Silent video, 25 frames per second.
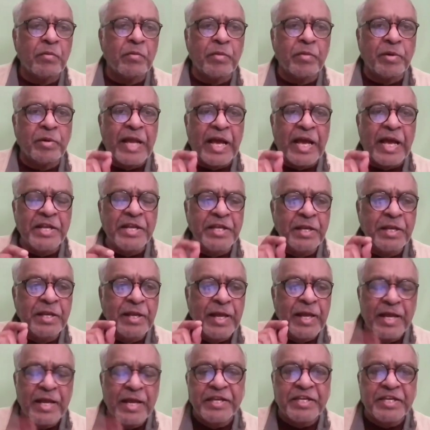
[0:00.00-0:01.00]
in
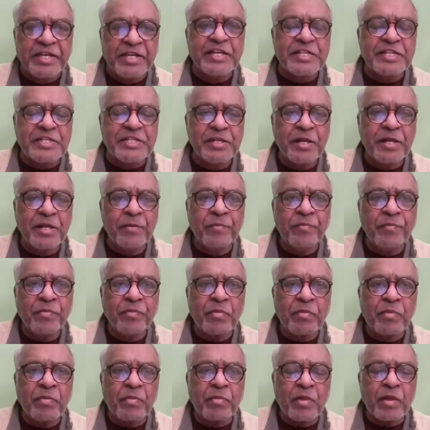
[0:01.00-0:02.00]
1980s,
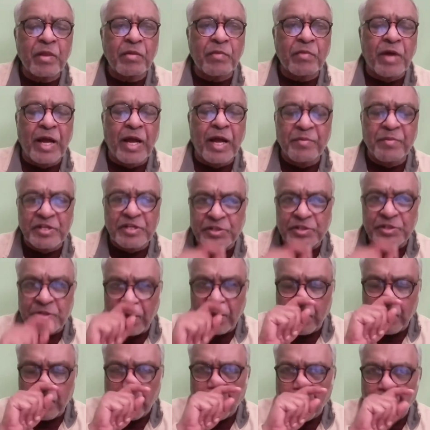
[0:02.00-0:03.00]
I must
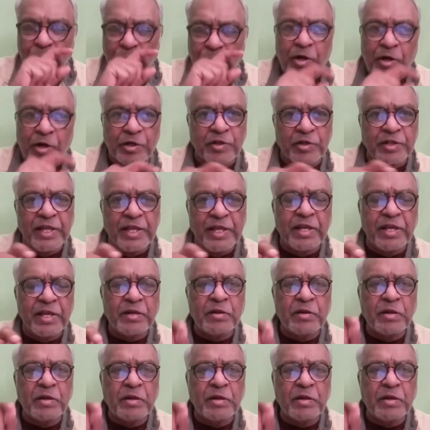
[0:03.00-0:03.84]
have gone to